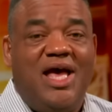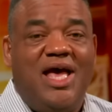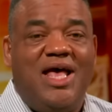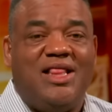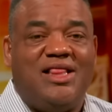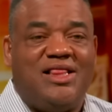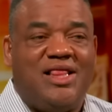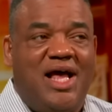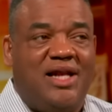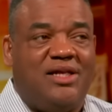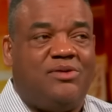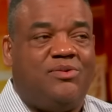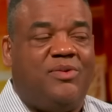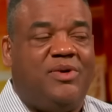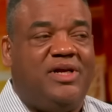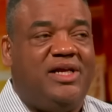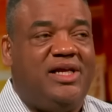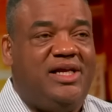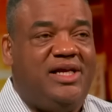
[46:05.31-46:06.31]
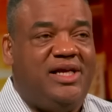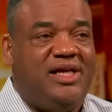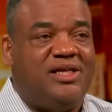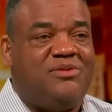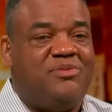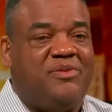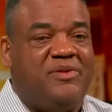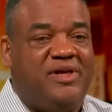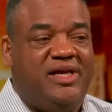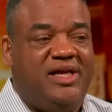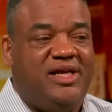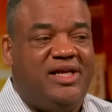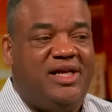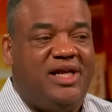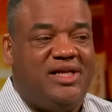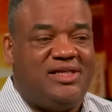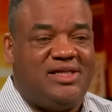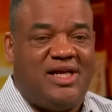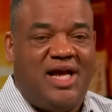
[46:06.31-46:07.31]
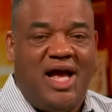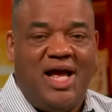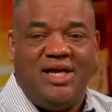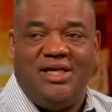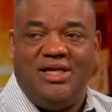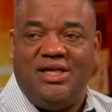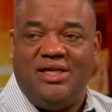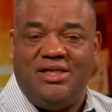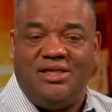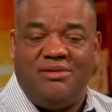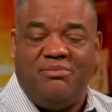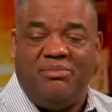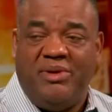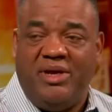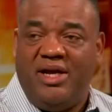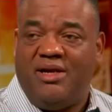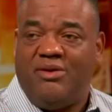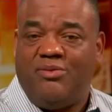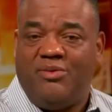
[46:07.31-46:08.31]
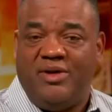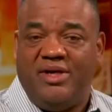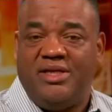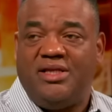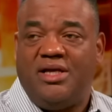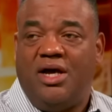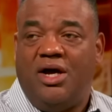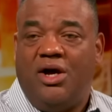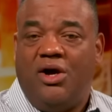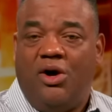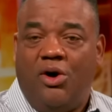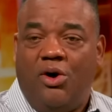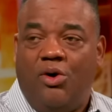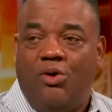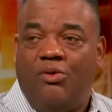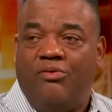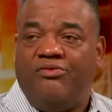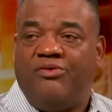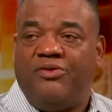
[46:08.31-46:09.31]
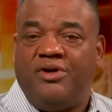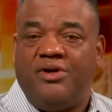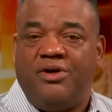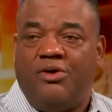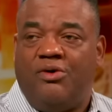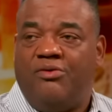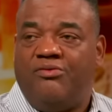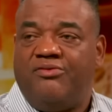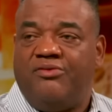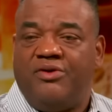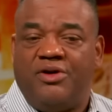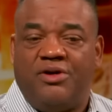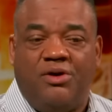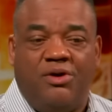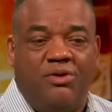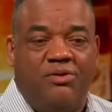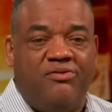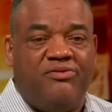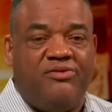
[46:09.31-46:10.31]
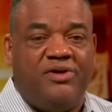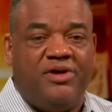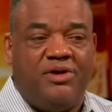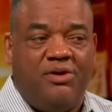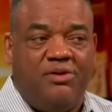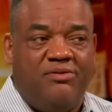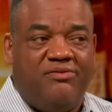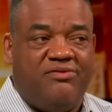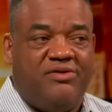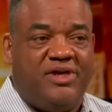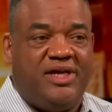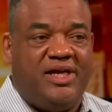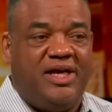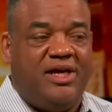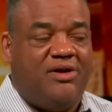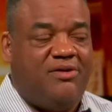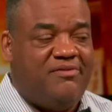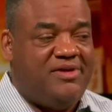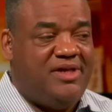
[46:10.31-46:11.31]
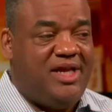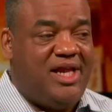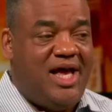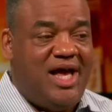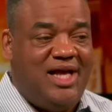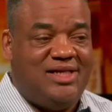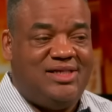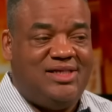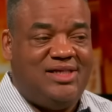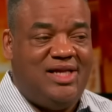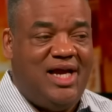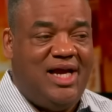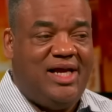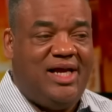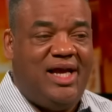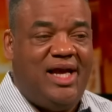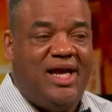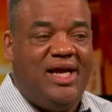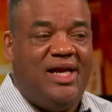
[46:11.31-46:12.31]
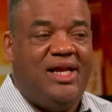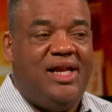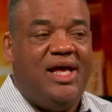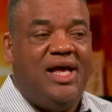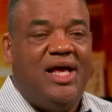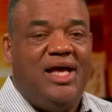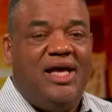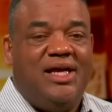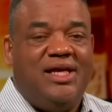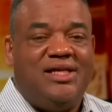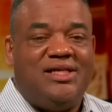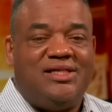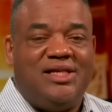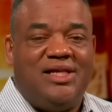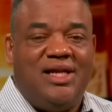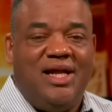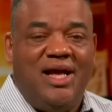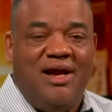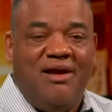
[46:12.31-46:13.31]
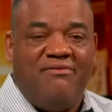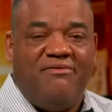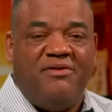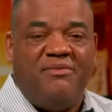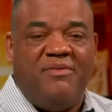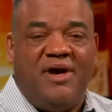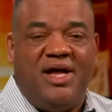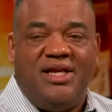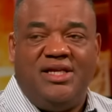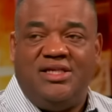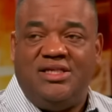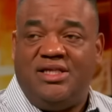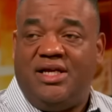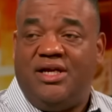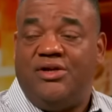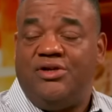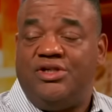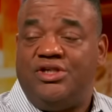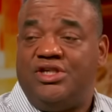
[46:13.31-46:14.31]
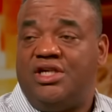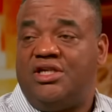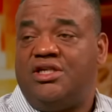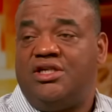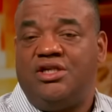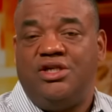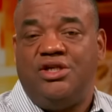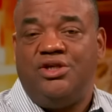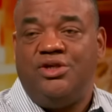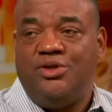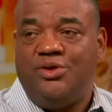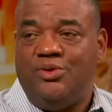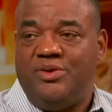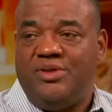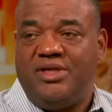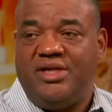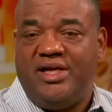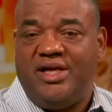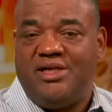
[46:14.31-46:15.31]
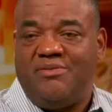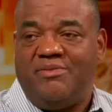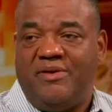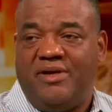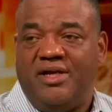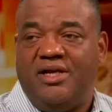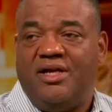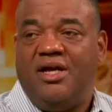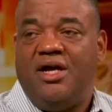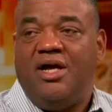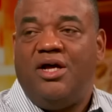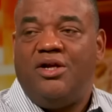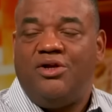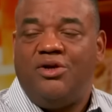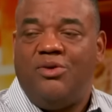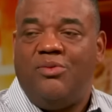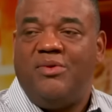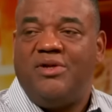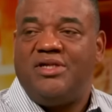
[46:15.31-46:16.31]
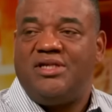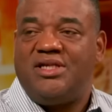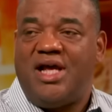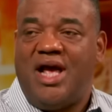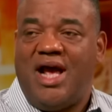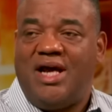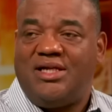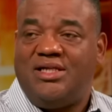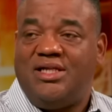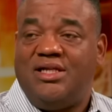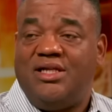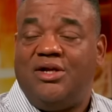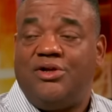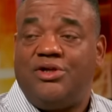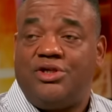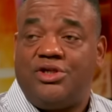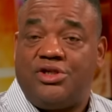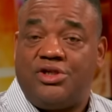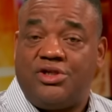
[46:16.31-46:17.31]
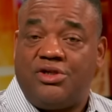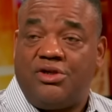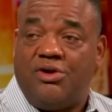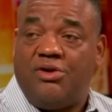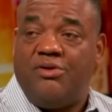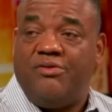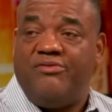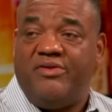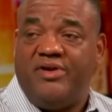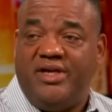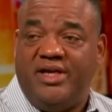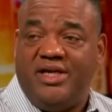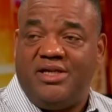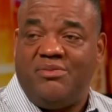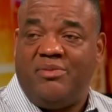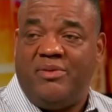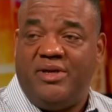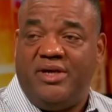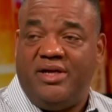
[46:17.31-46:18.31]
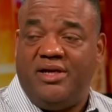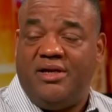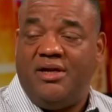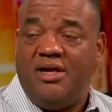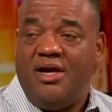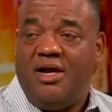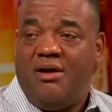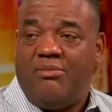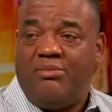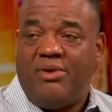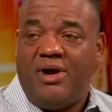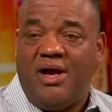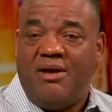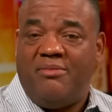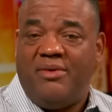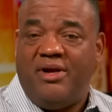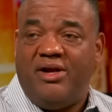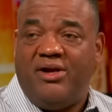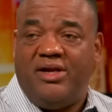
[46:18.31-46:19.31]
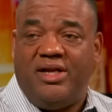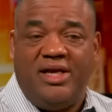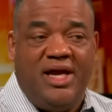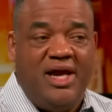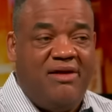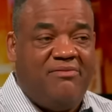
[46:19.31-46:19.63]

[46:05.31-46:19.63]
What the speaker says: And that's what ESPN has gotten into bed with over and over and over and over again over the last decade, is that everybody's there just to use ESPN. No one's actually there to serve ESPN primarily.